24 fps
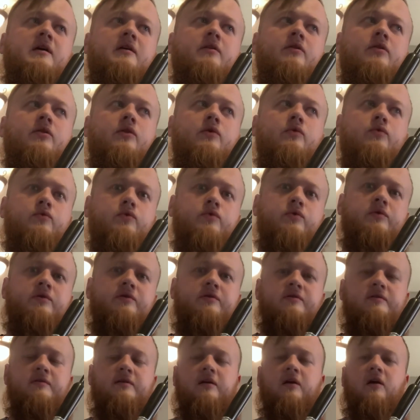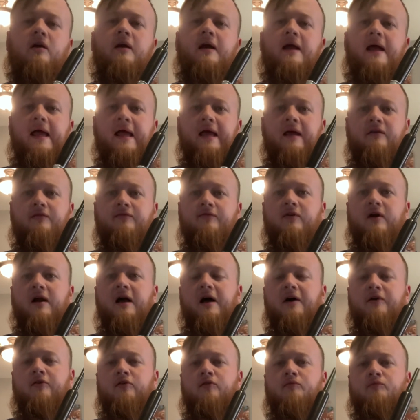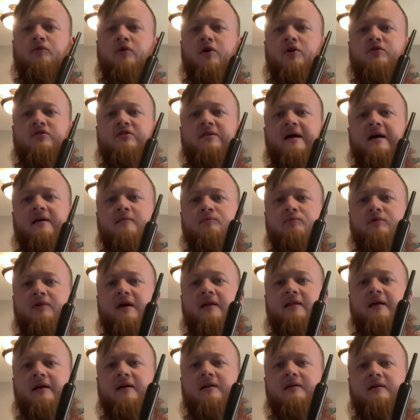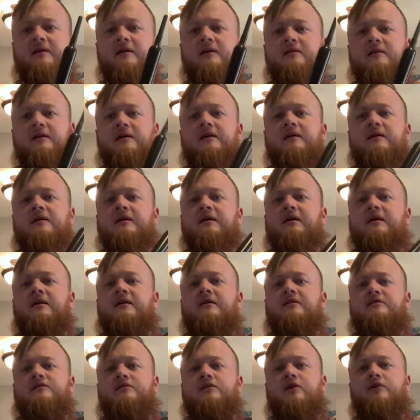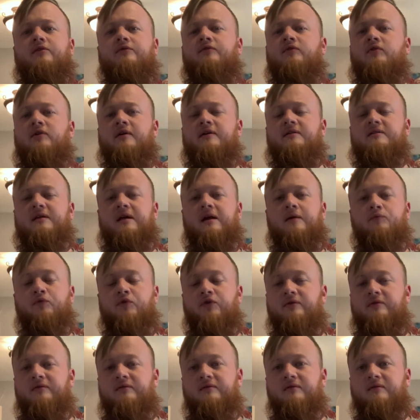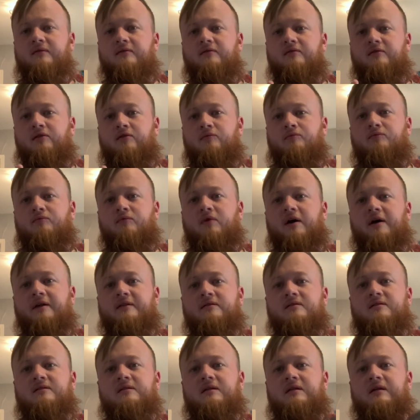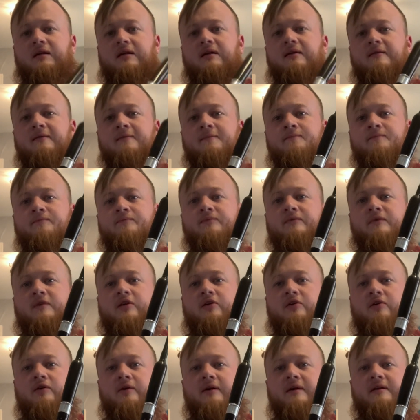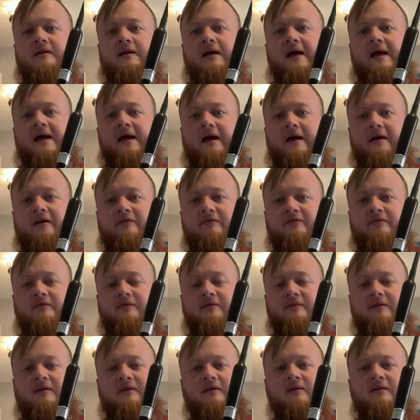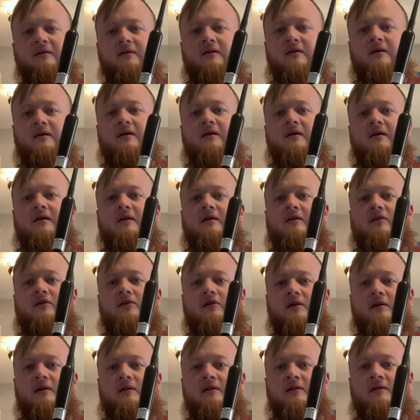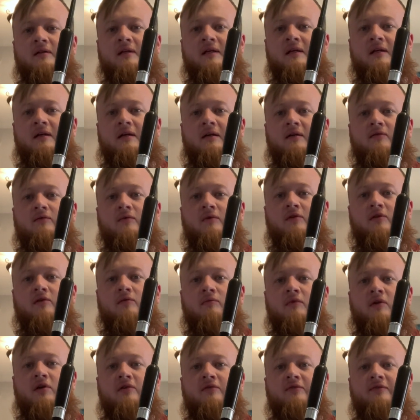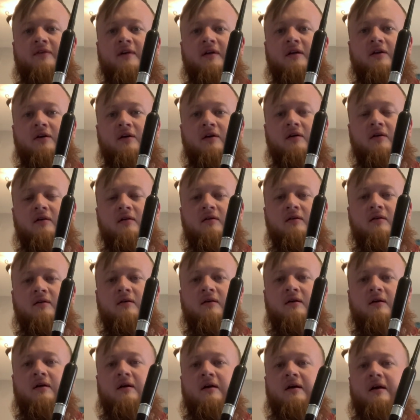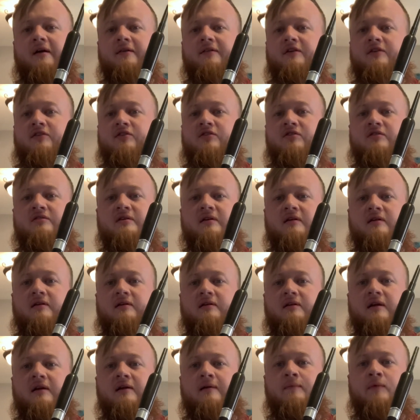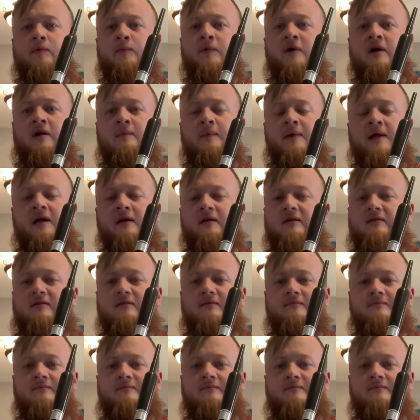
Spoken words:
the rules in our head for how to approach that and play that cleanly. So for example, on C, you're going to F, you're going to lead with your middle finger, and then you're just going to clean up the bottom hand.